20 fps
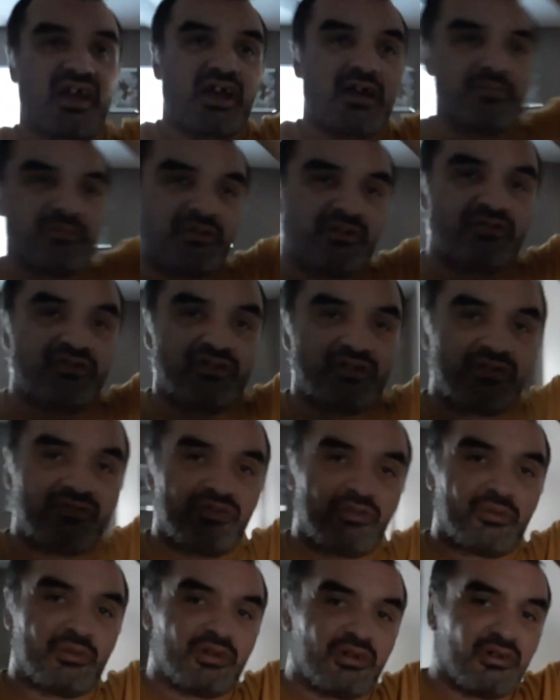atmosphere, if
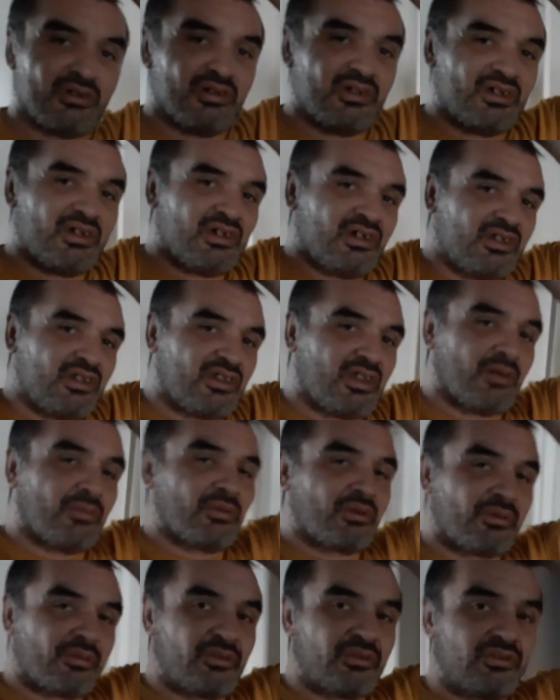you will, that
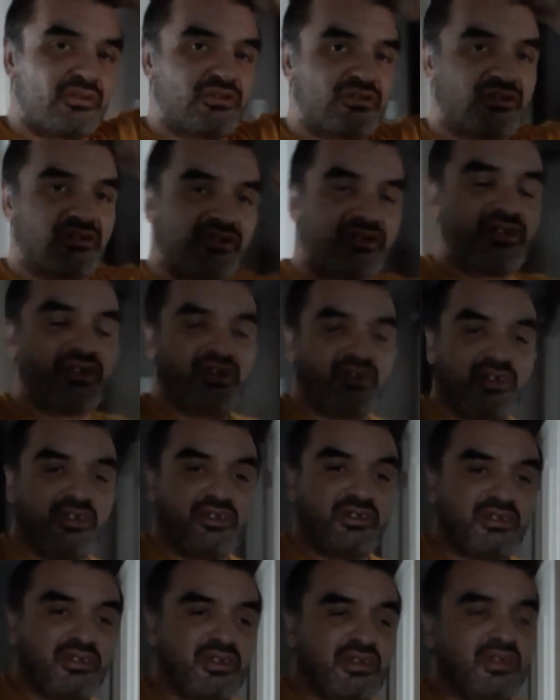we were used to
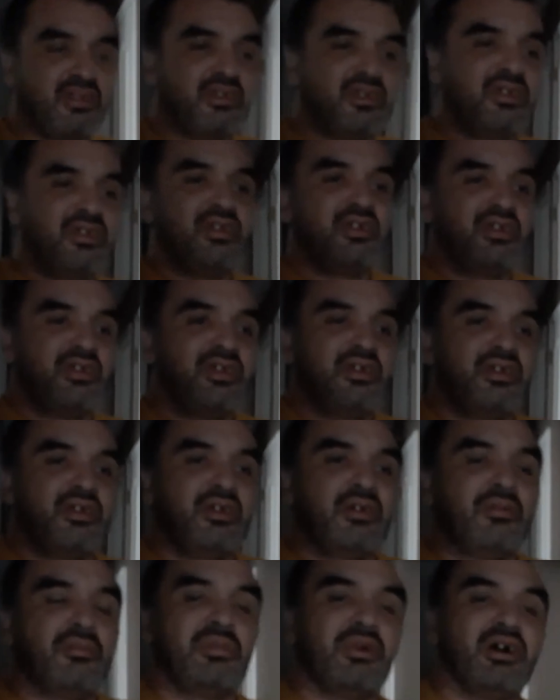seeing.
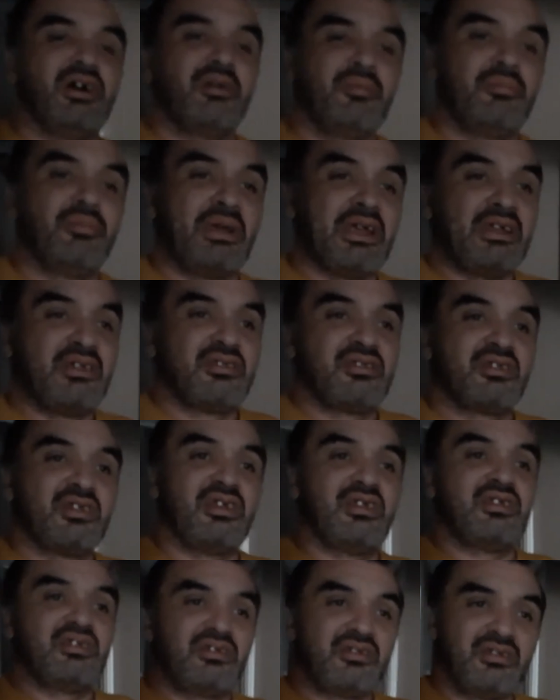But
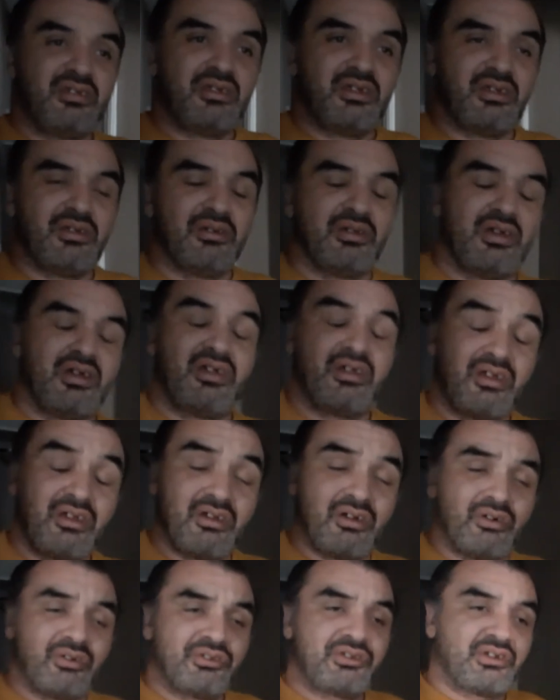basically, it,
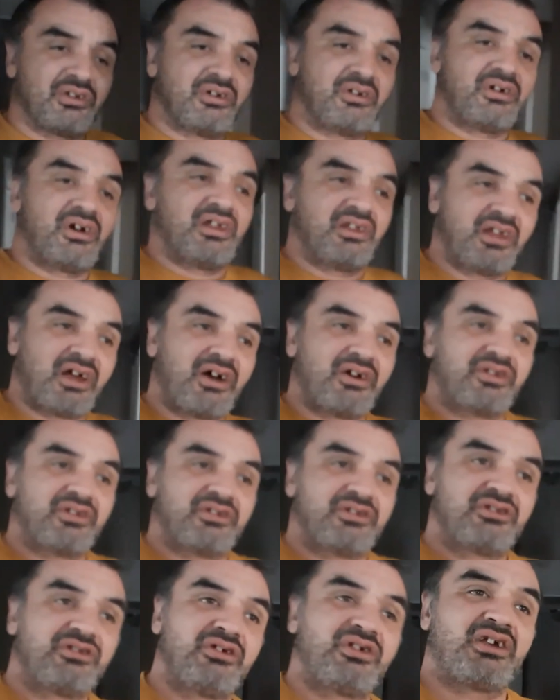it also allowed
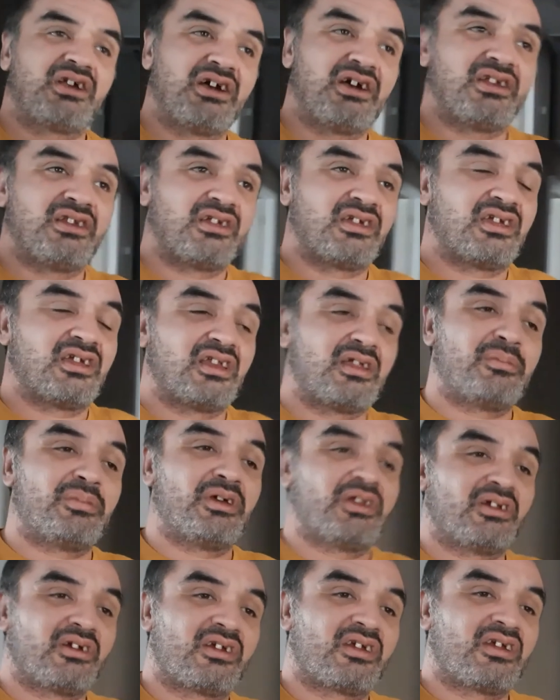us to kind of get a
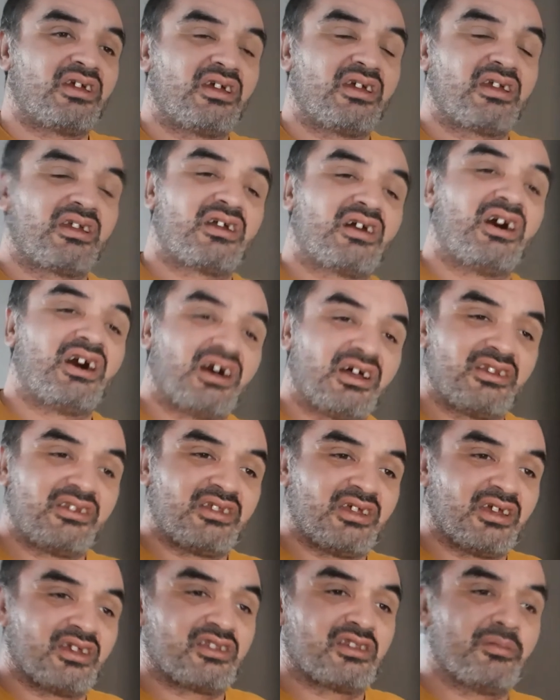bit of
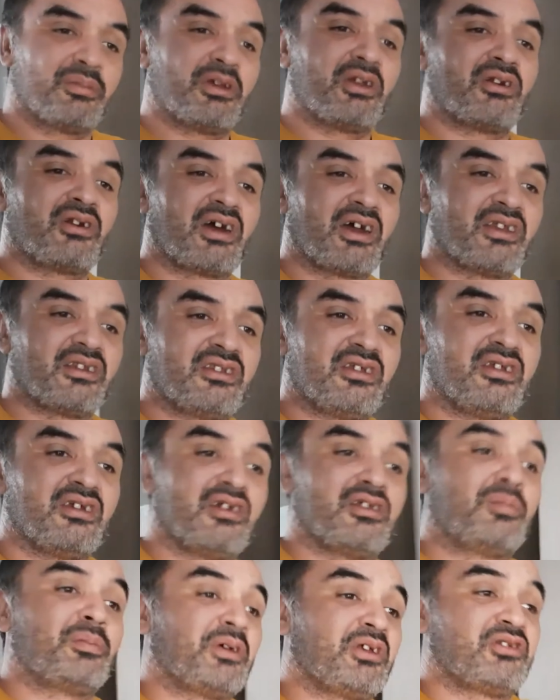context, a better
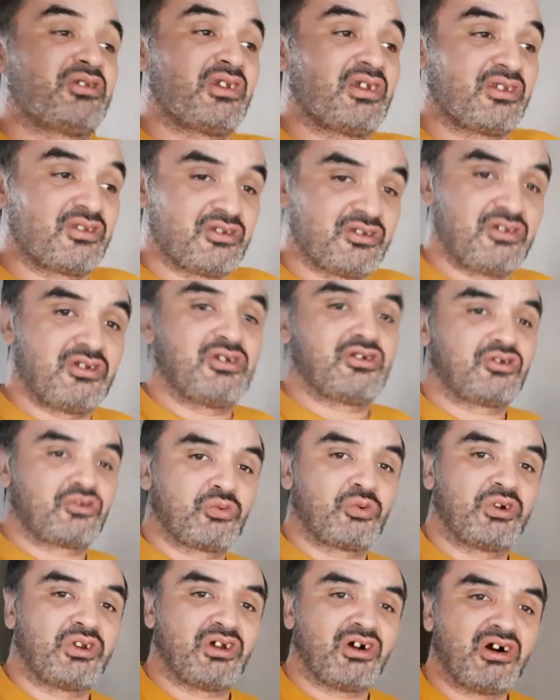idea, especially as the years
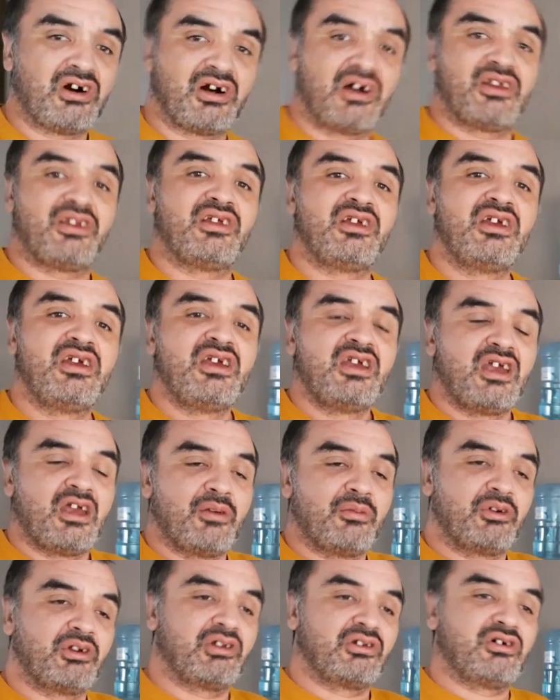went on
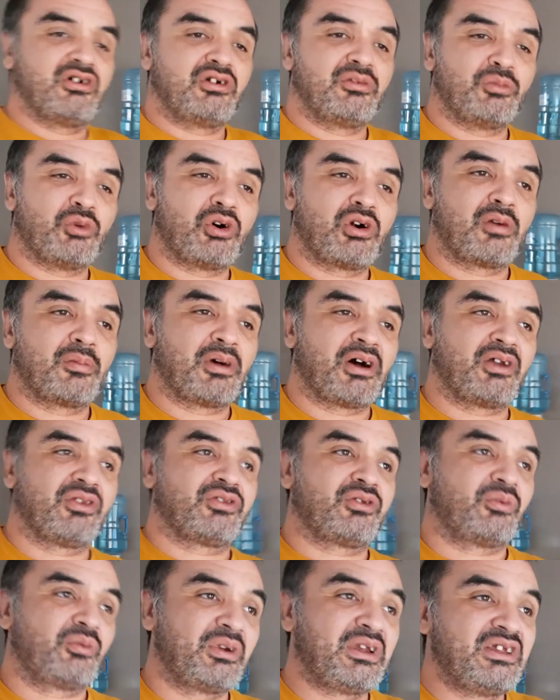and we learned more
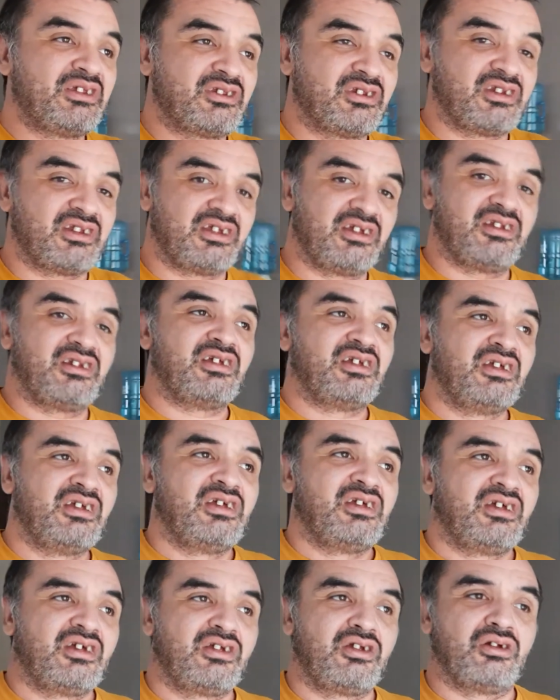about the reasoning,
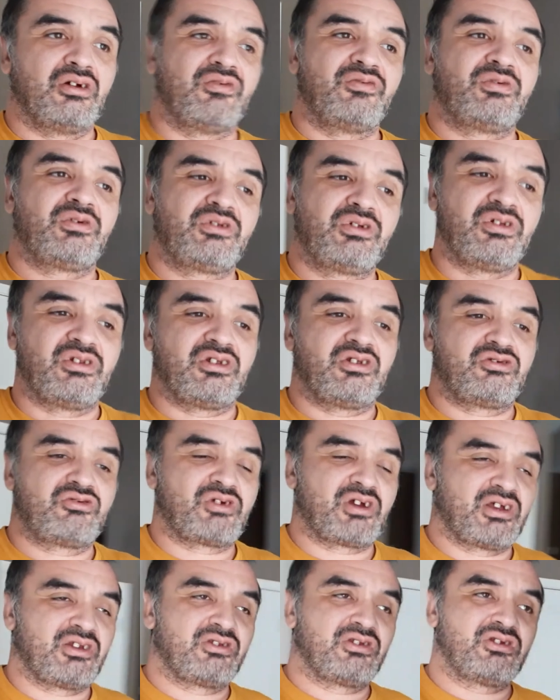you know, for, to this
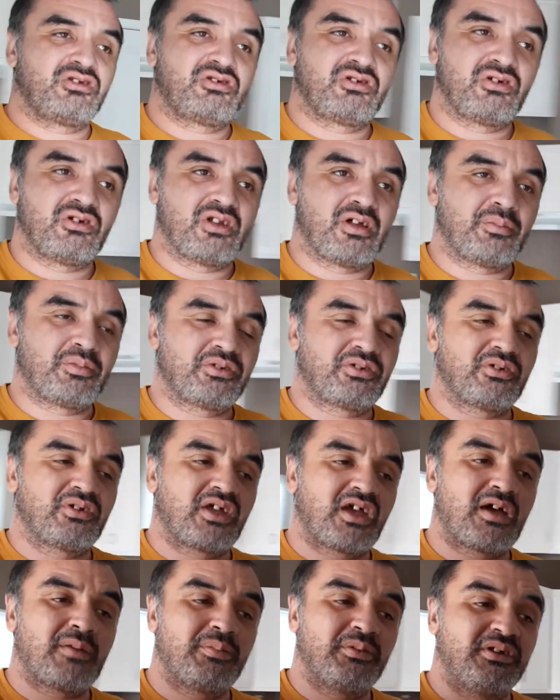transitional episode
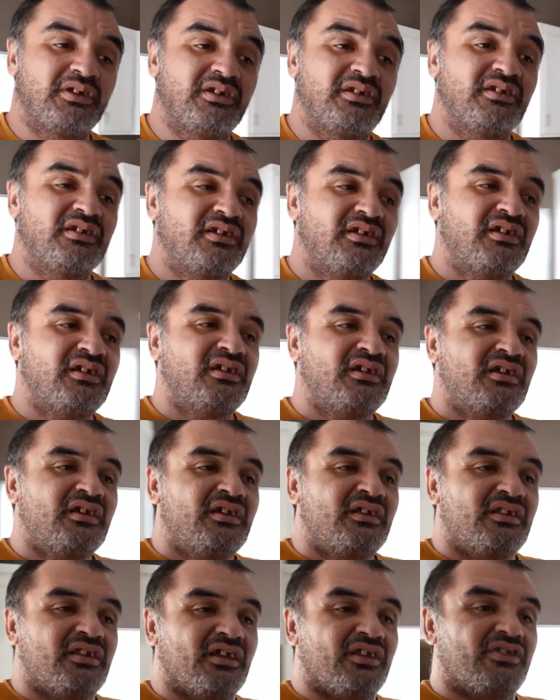happening.
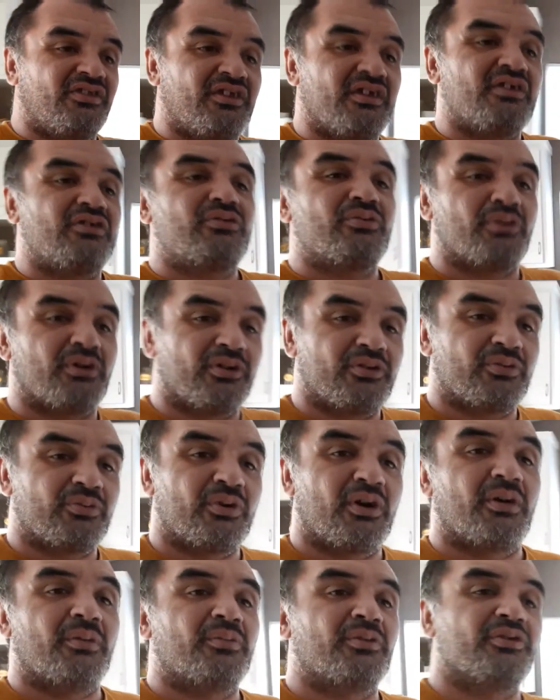That this was
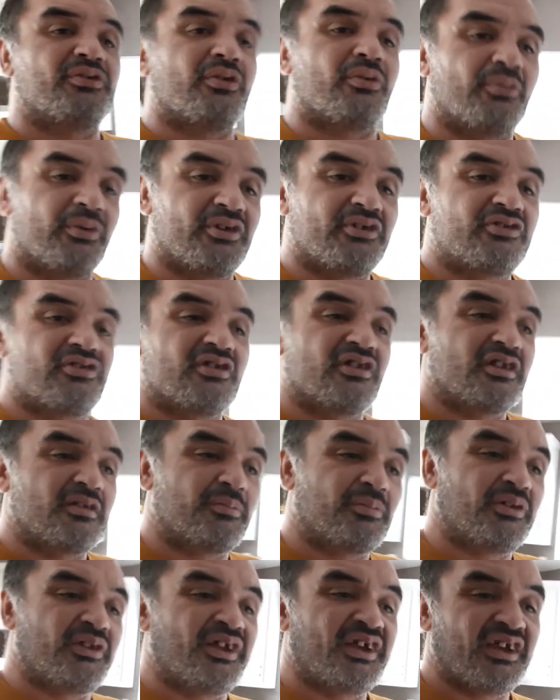what was originally
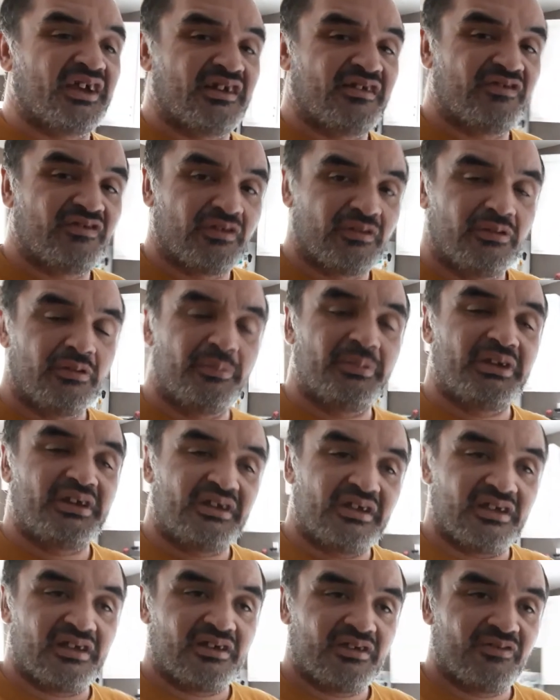planned from the
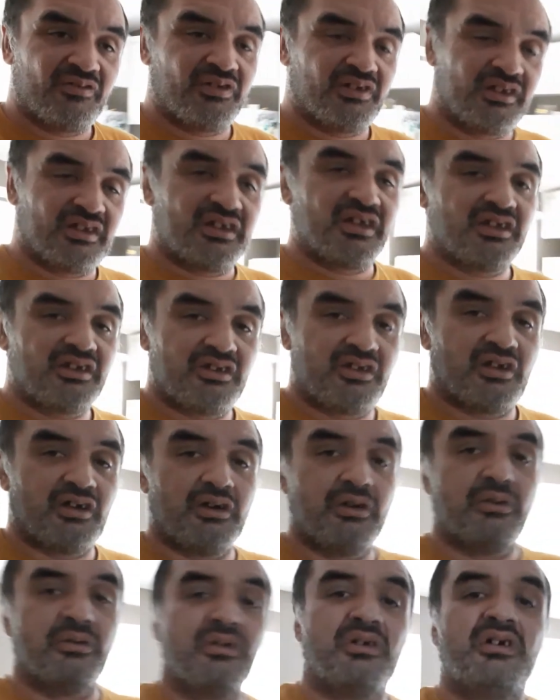begin, from the get
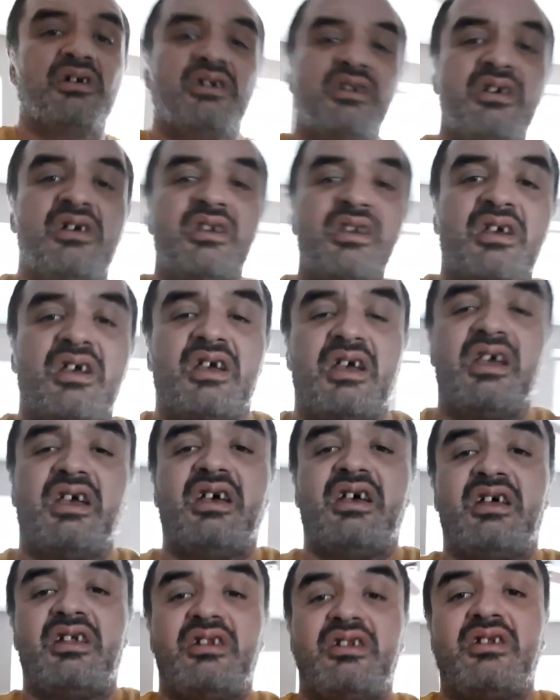go
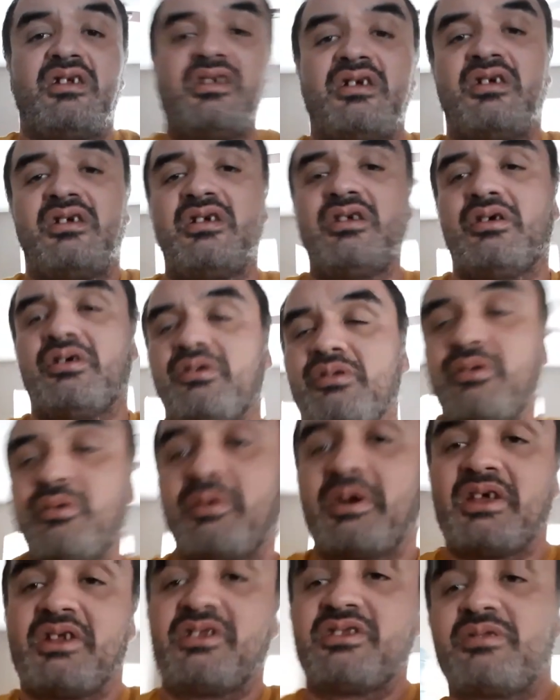and you know the
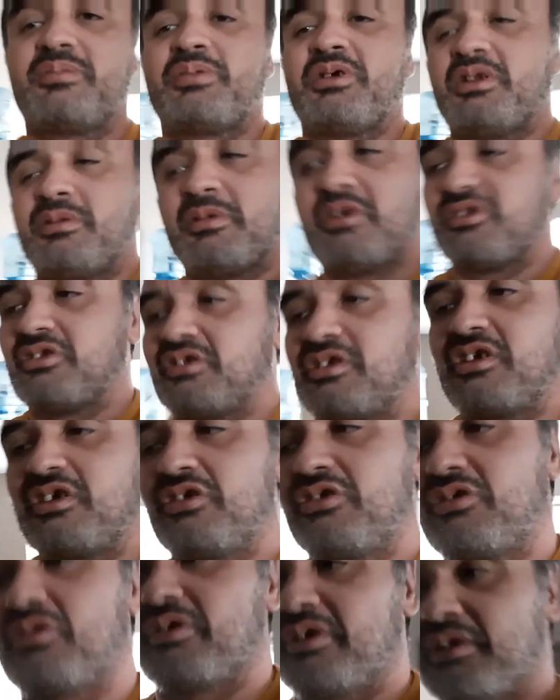rest pretty much is
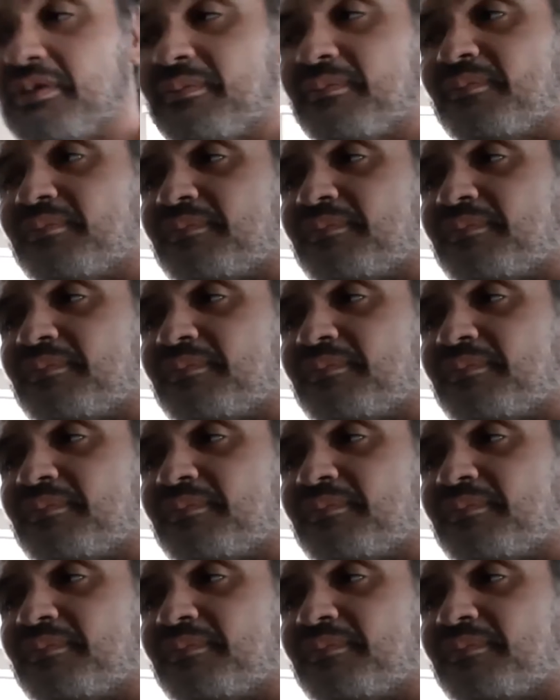history.